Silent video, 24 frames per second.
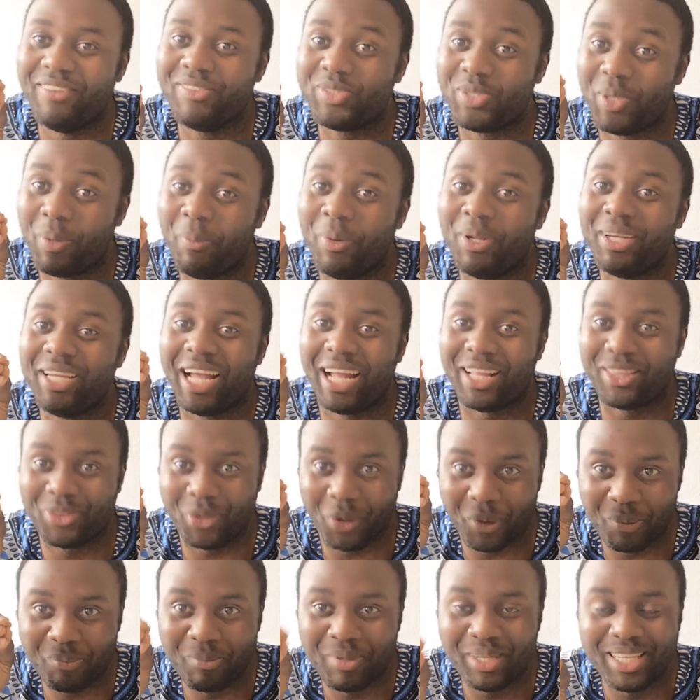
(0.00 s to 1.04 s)
If somebody had
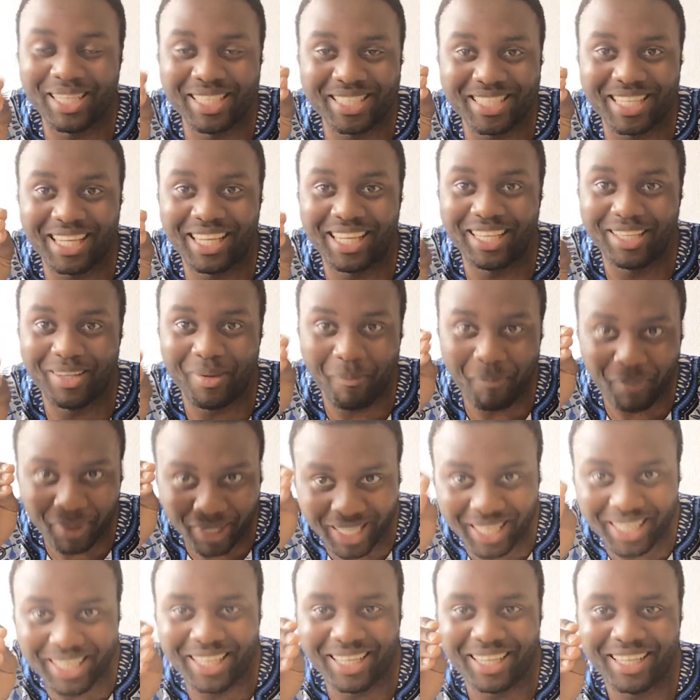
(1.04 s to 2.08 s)
taught me this thing in the
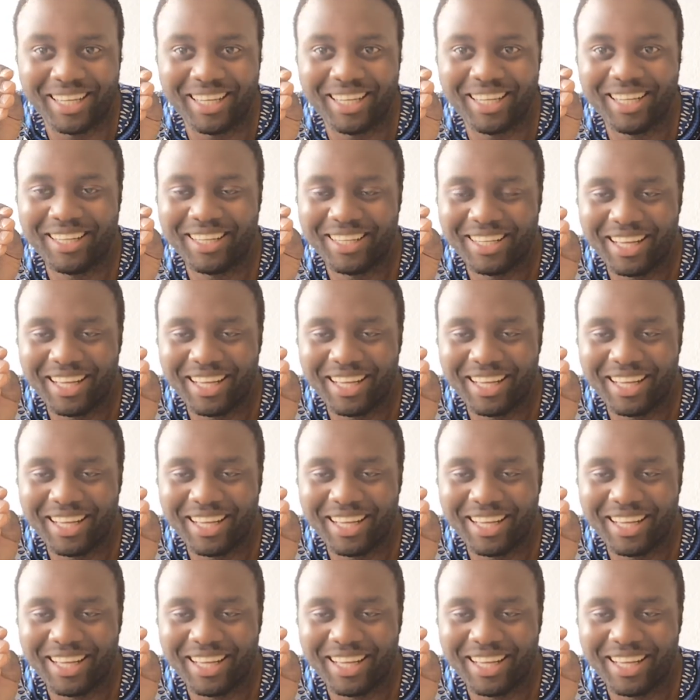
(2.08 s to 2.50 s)
beginning,